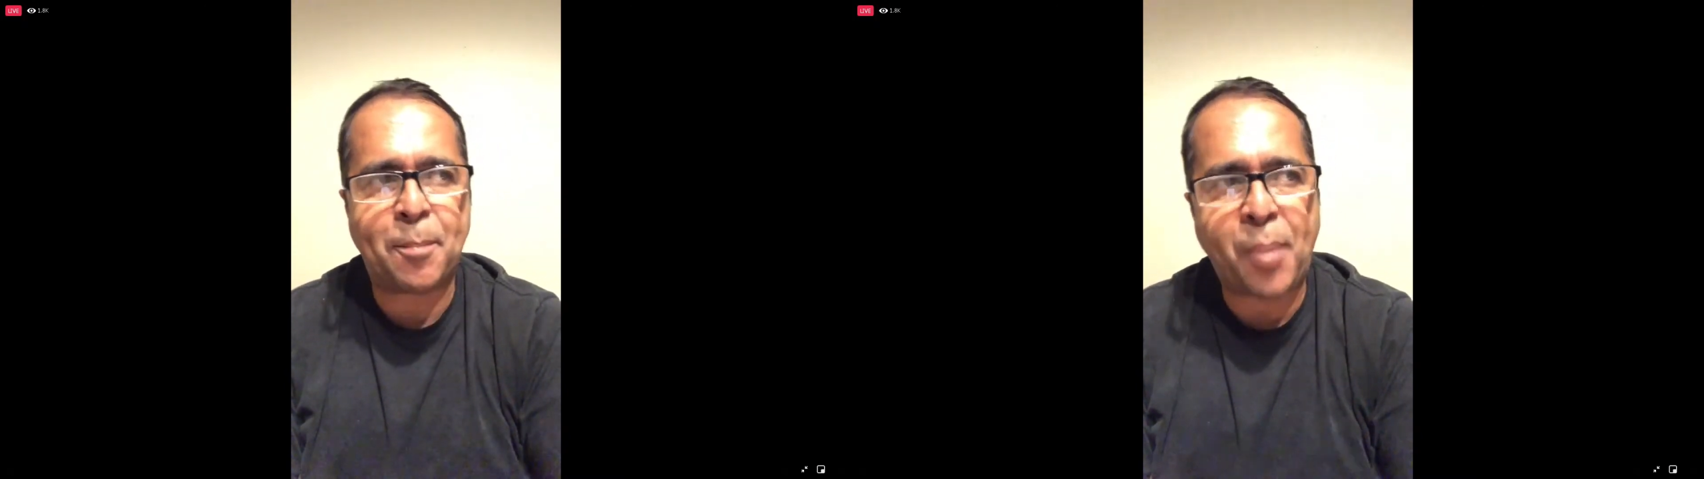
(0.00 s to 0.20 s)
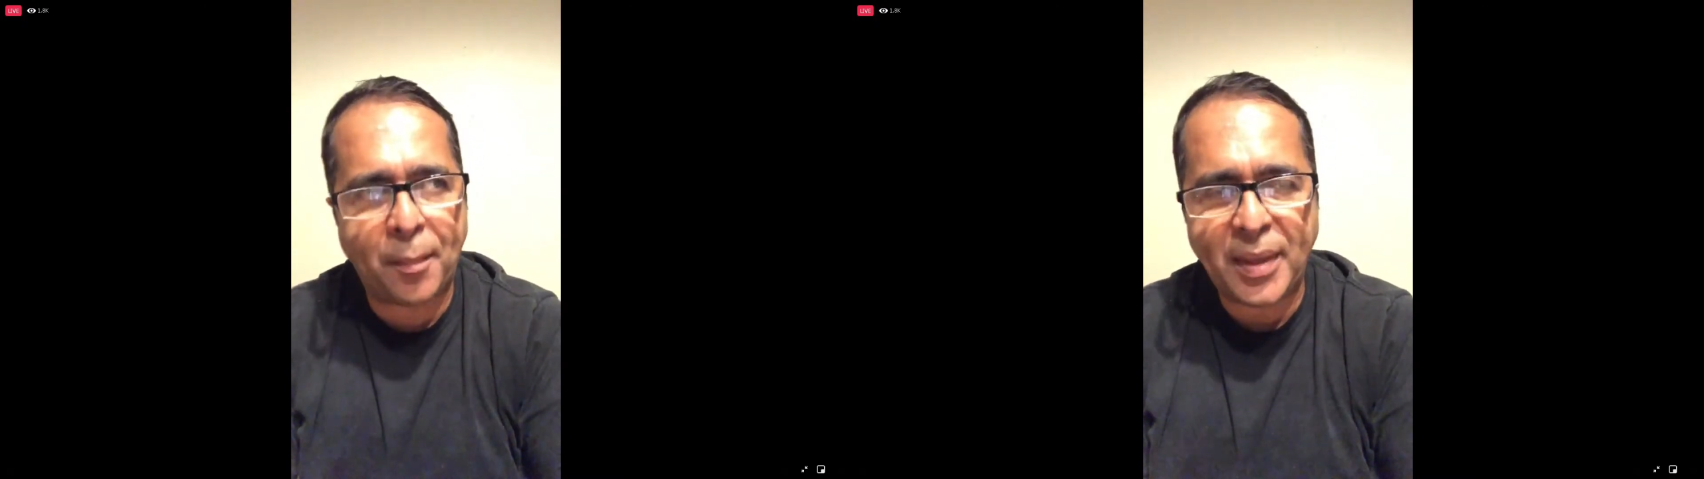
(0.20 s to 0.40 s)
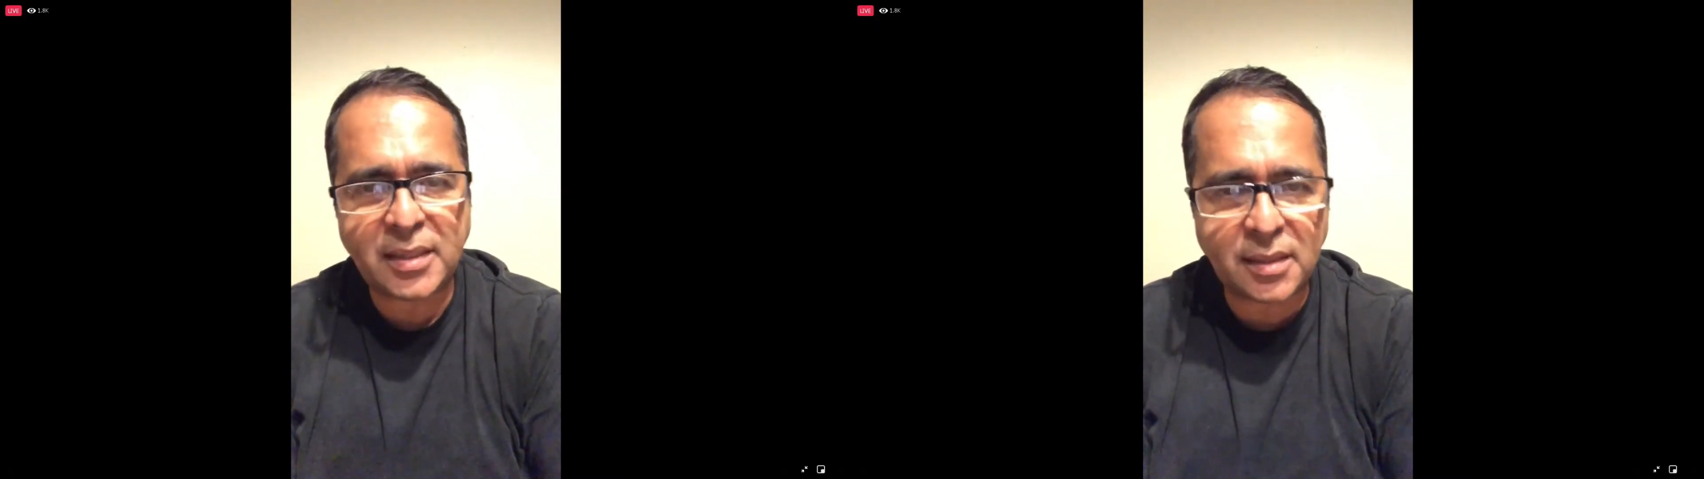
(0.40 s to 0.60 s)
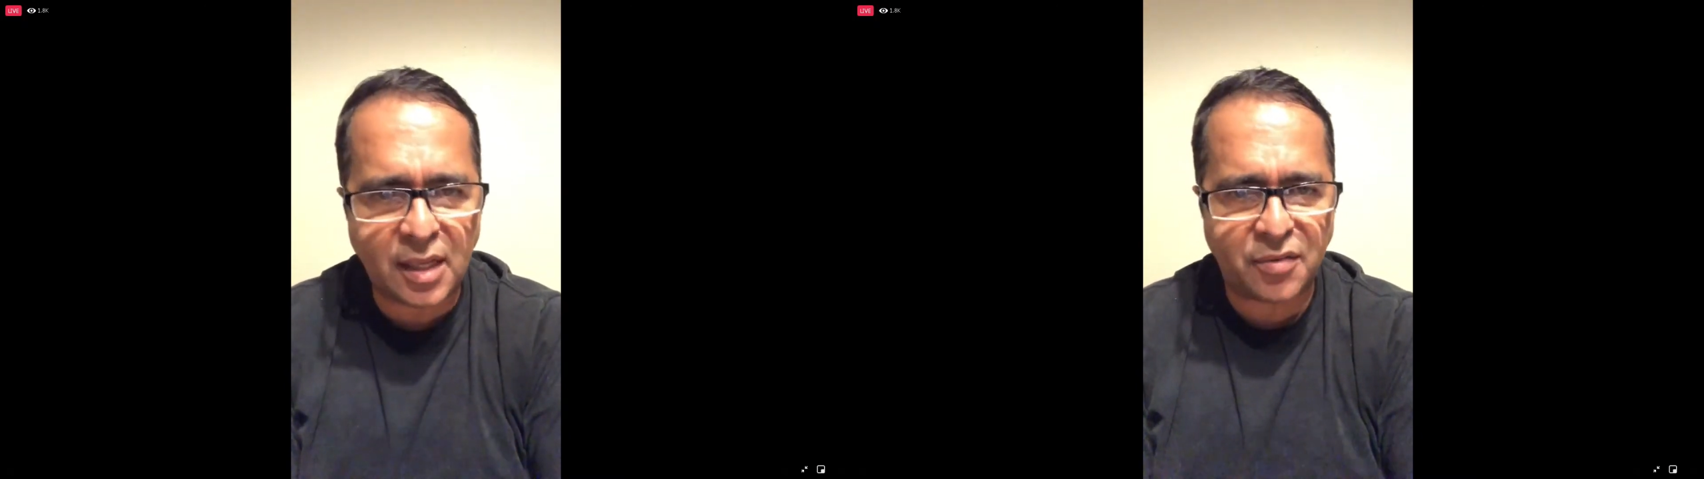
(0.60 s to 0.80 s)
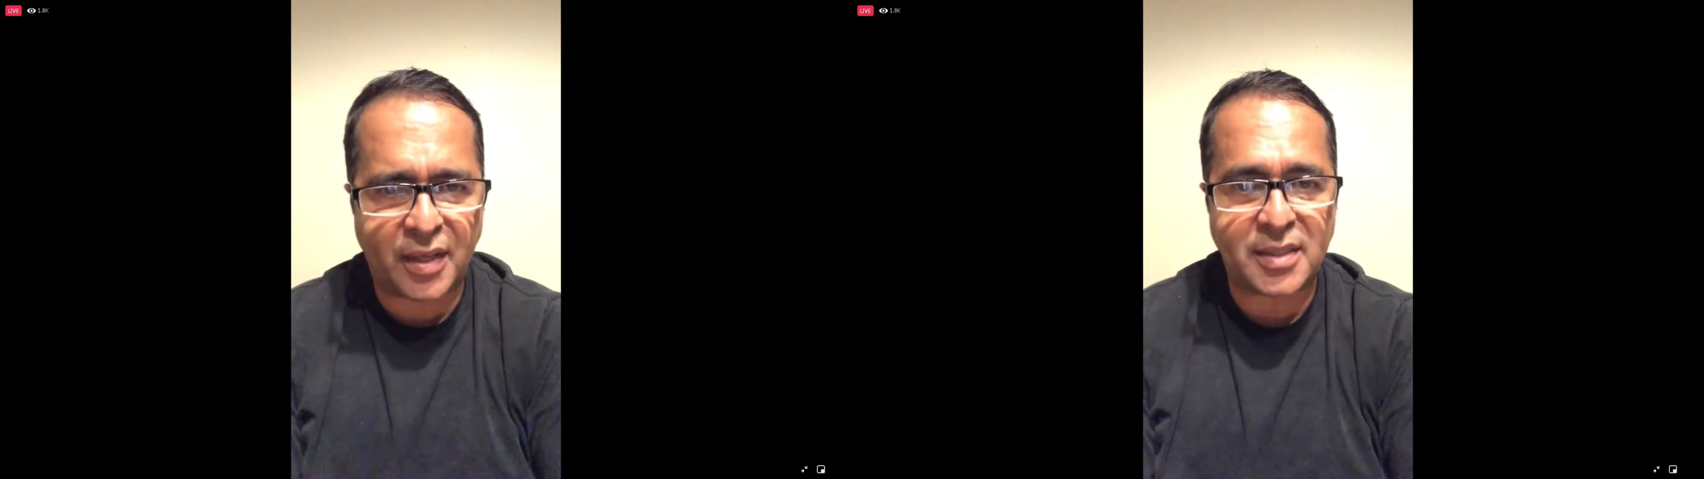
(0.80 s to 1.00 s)
public
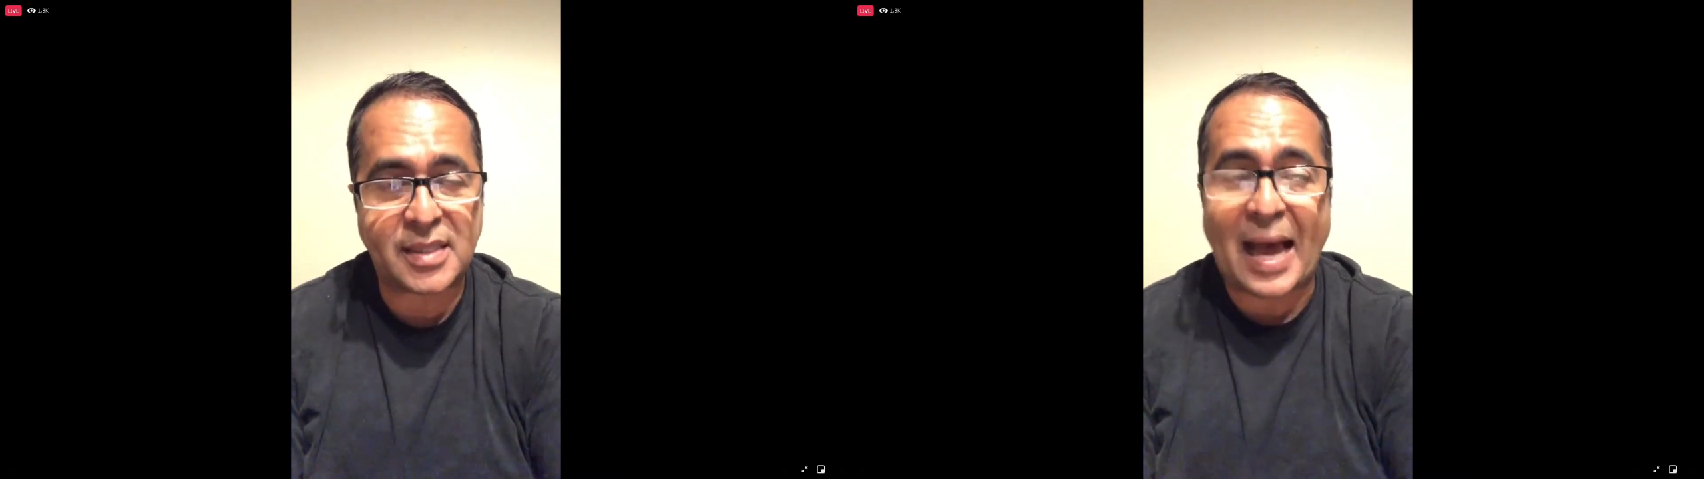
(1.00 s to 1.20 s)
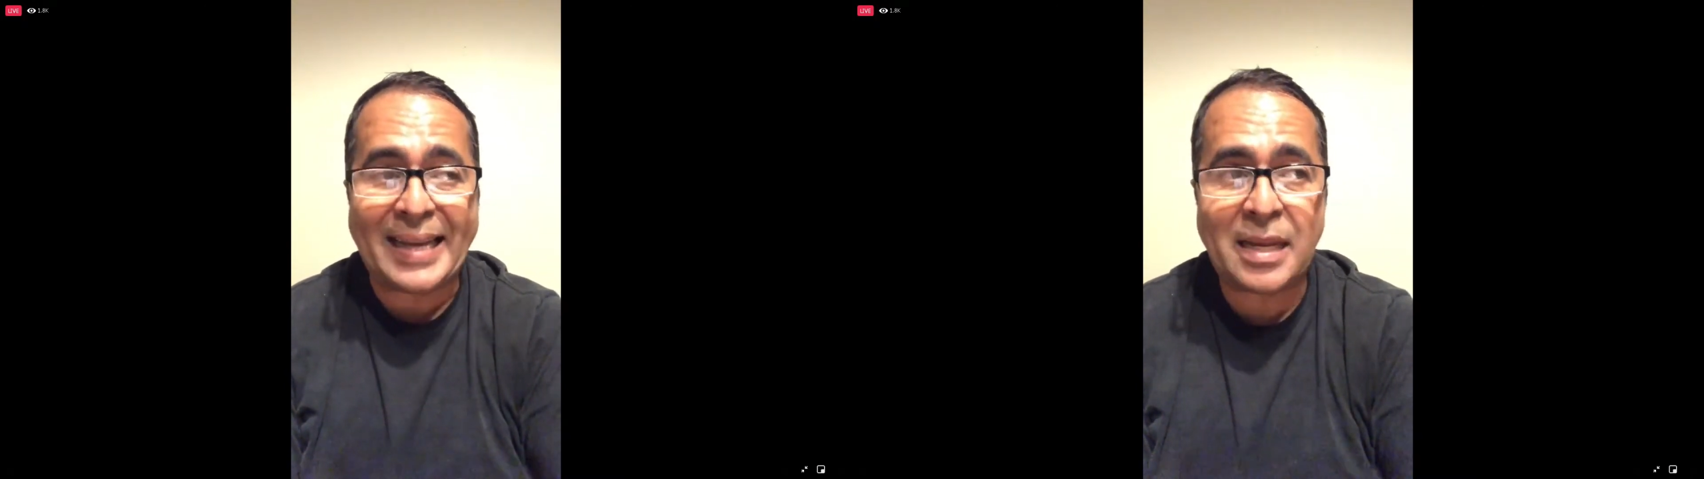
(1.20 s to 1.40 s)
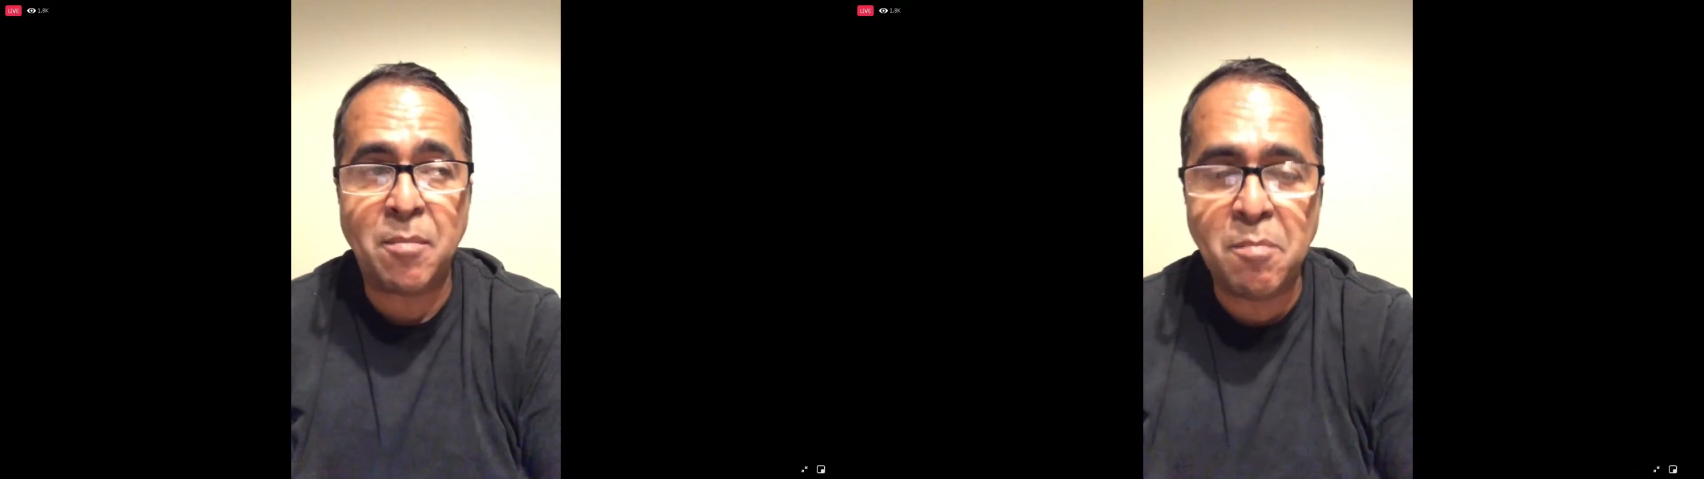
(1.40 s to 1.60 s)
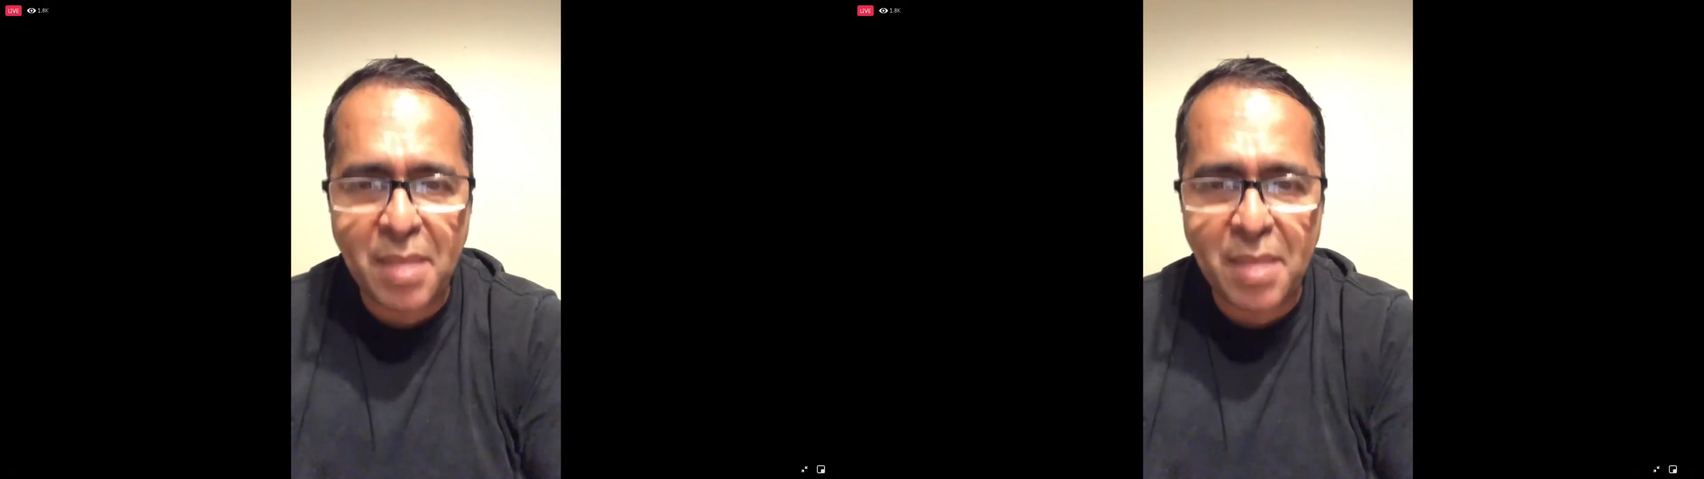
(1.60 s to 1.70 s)
servants and the